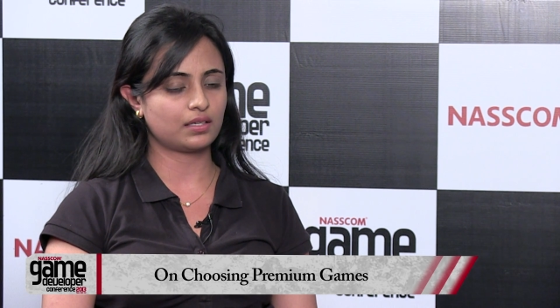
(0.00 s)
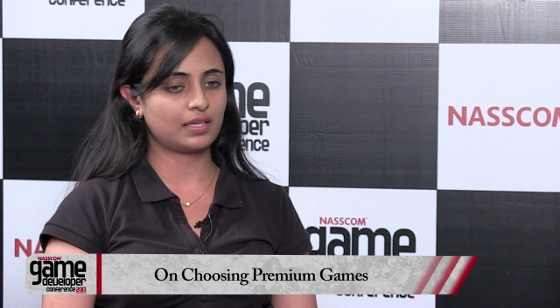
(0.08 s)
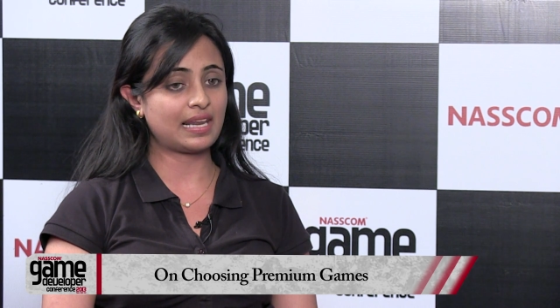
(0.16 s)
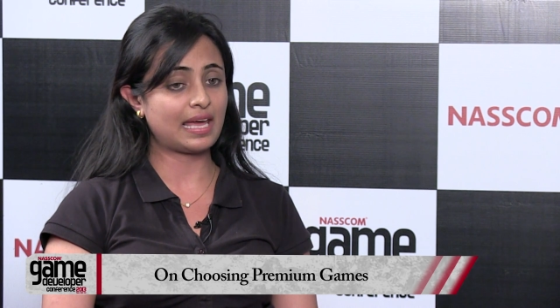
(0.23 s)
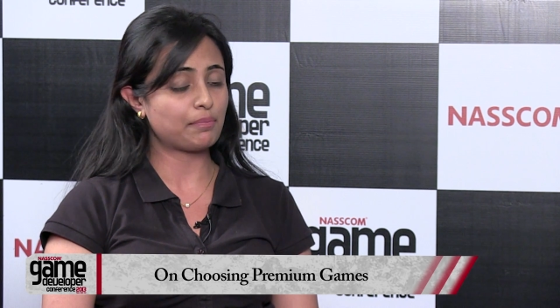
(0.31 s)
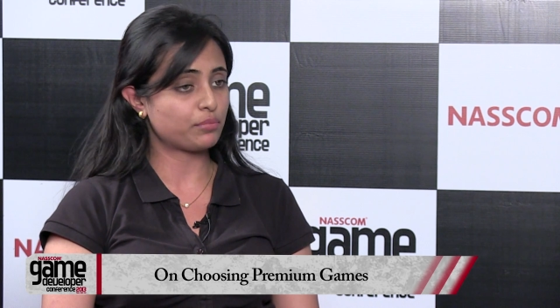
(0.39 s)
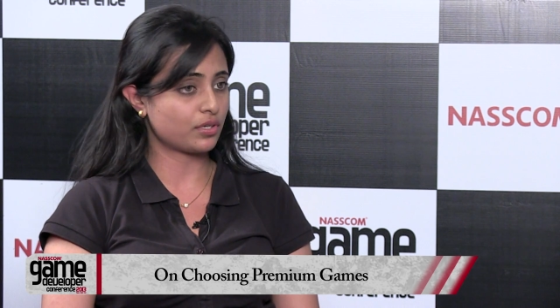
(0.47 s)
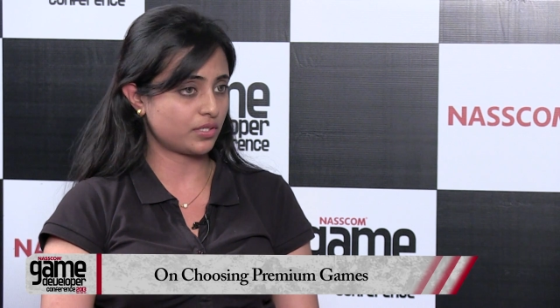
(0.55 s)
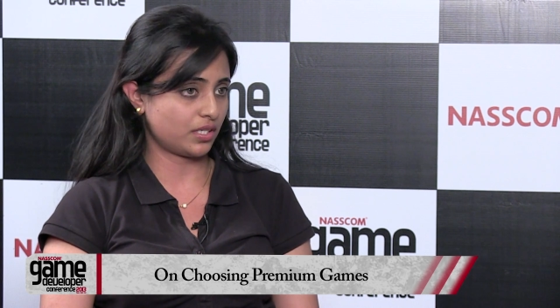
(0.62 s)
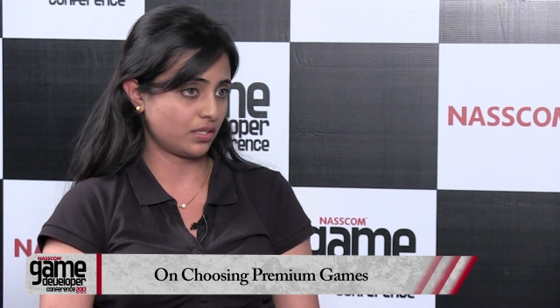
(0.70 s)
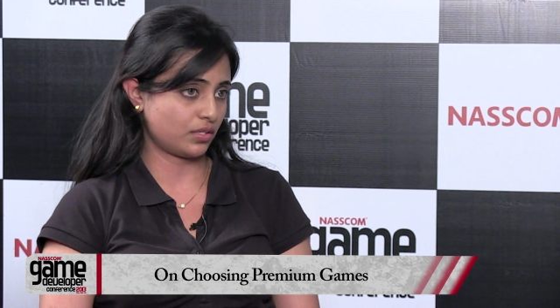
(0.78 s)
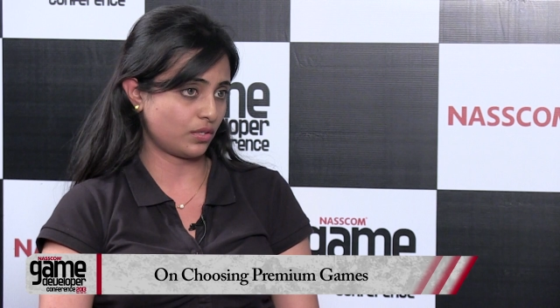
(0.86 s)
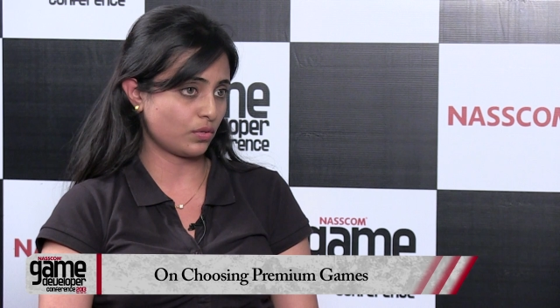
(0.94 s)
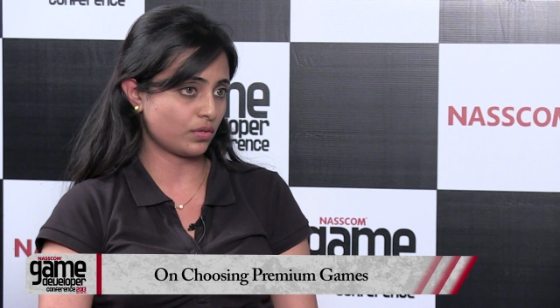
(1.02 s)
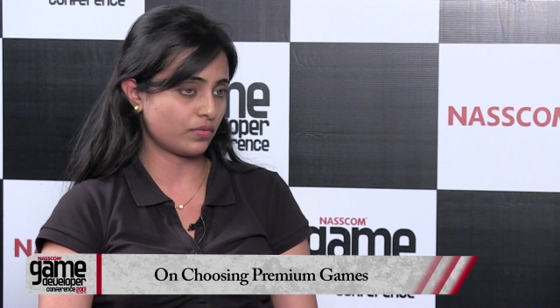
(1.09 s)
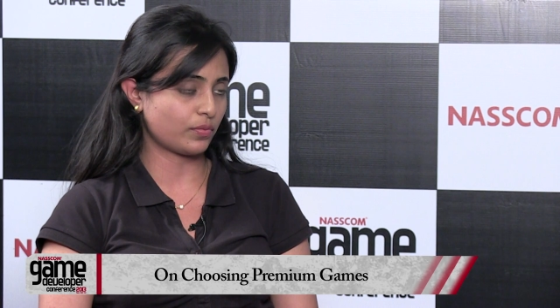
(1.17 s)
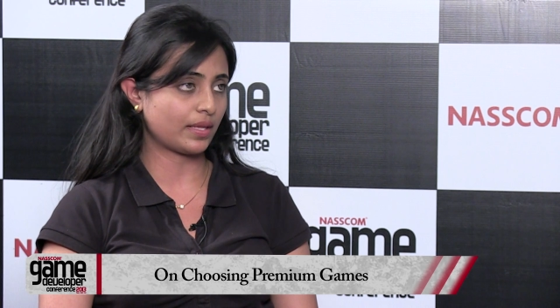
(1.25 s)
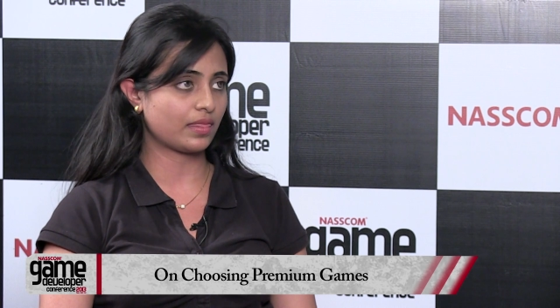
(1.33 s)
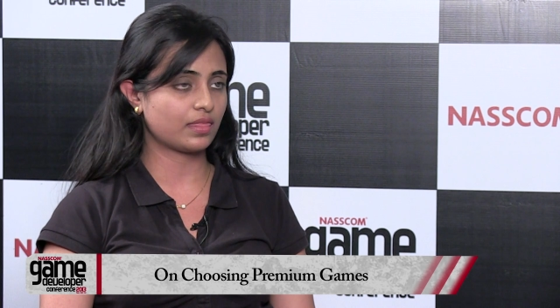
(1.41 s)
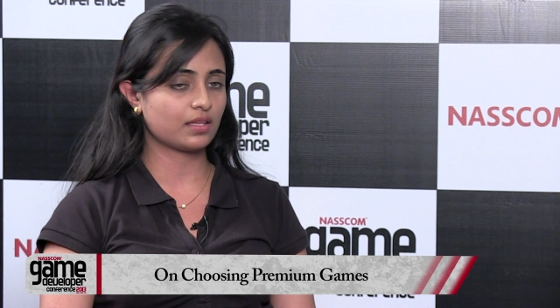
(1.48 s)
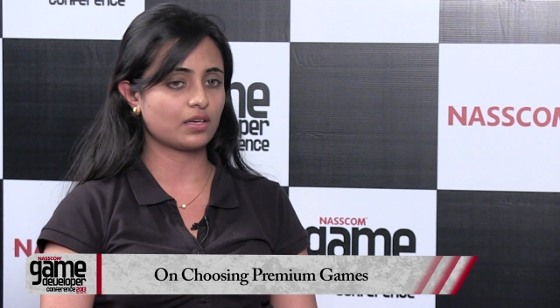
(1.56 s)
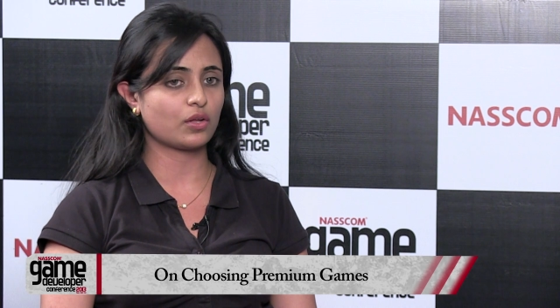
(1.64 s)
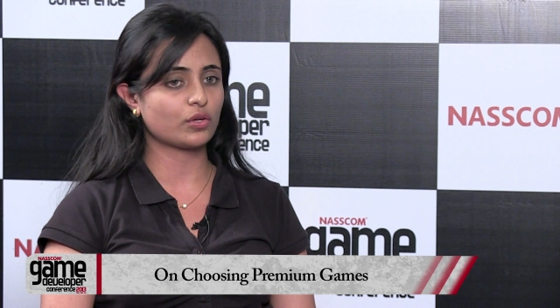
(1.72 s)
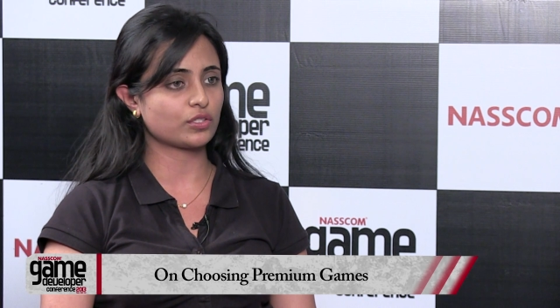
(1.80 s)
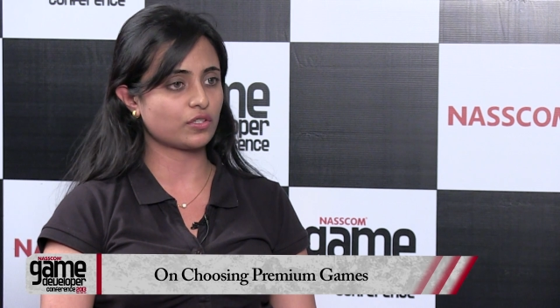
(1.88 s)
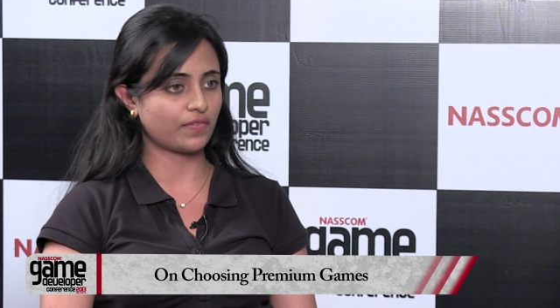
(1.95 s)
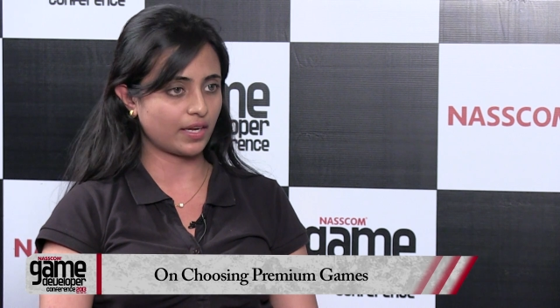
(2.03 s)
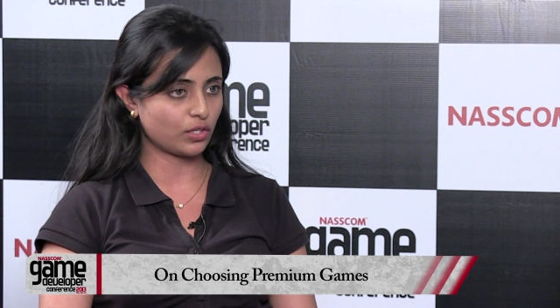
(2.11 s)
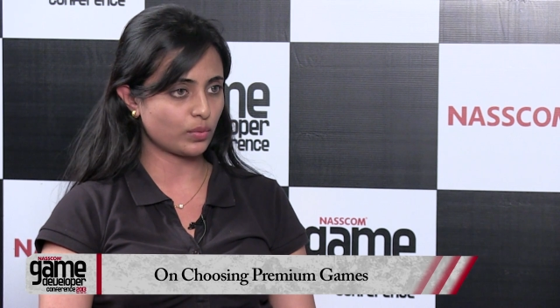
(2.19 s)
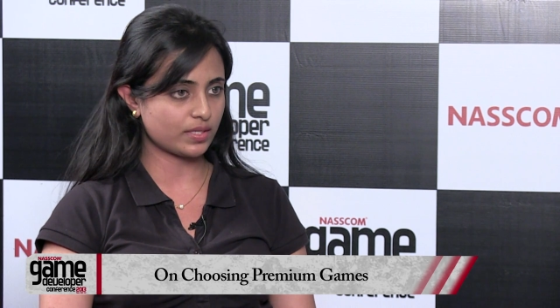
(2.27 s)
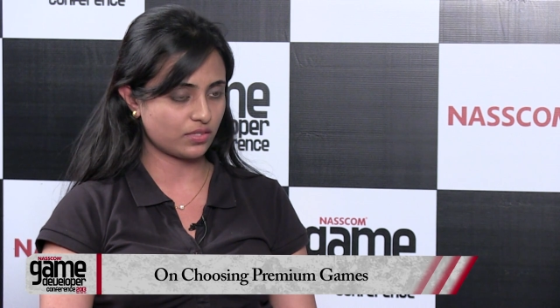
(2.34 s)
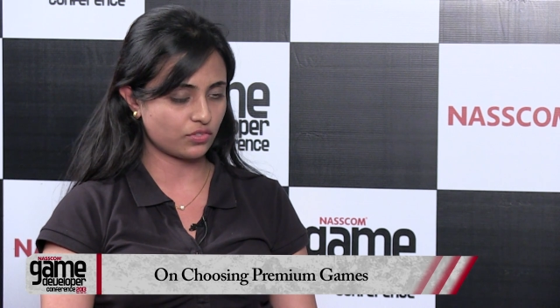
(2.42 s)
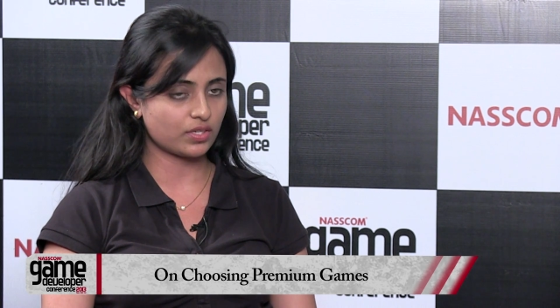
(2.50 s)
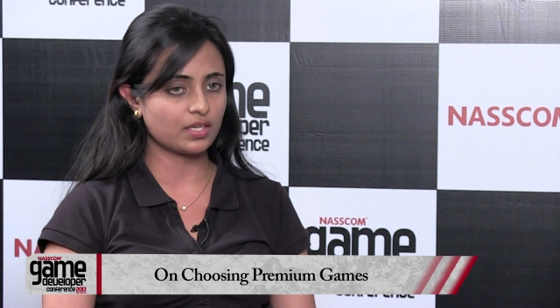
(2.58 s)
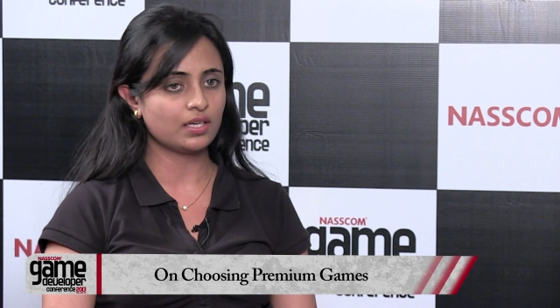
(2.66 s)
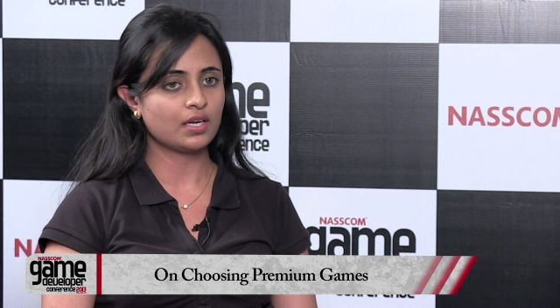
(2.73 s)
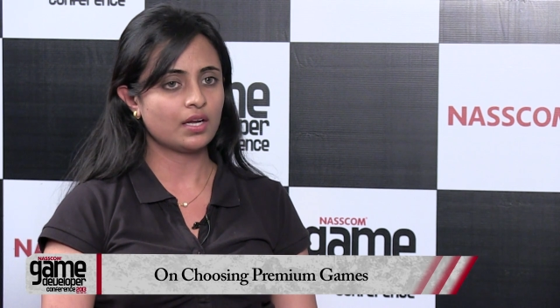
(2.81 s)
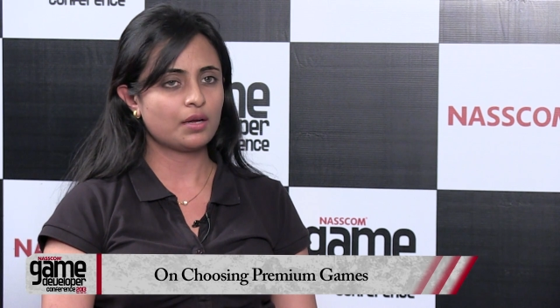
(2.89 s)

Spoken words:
in-app purchase store with the launch of iOS 3